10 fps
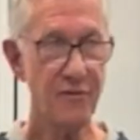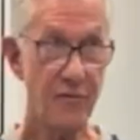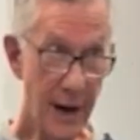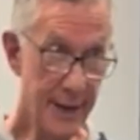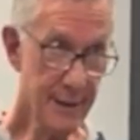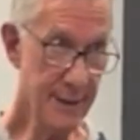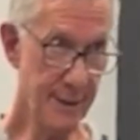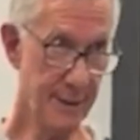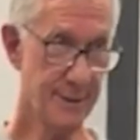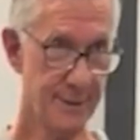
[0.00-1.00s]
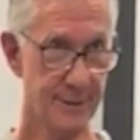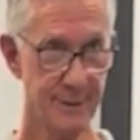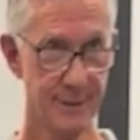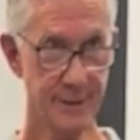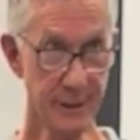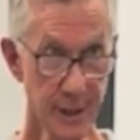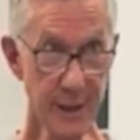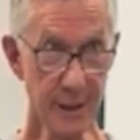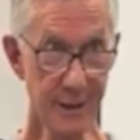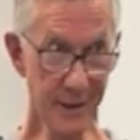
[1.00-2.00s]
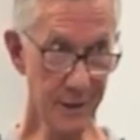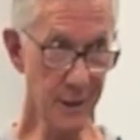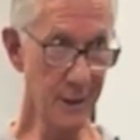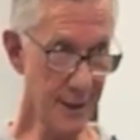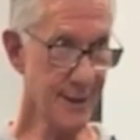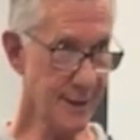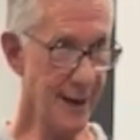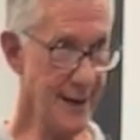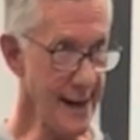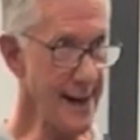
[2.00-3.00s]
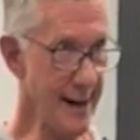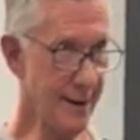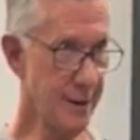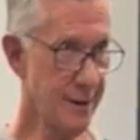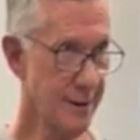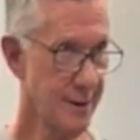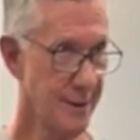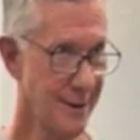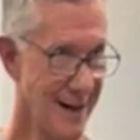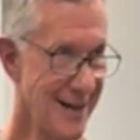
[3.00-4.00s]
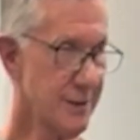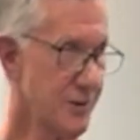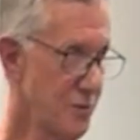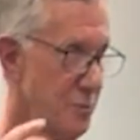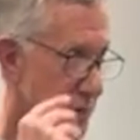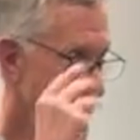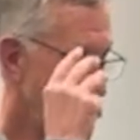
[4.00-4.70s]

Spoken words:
Finally, the little intellect I had counseled me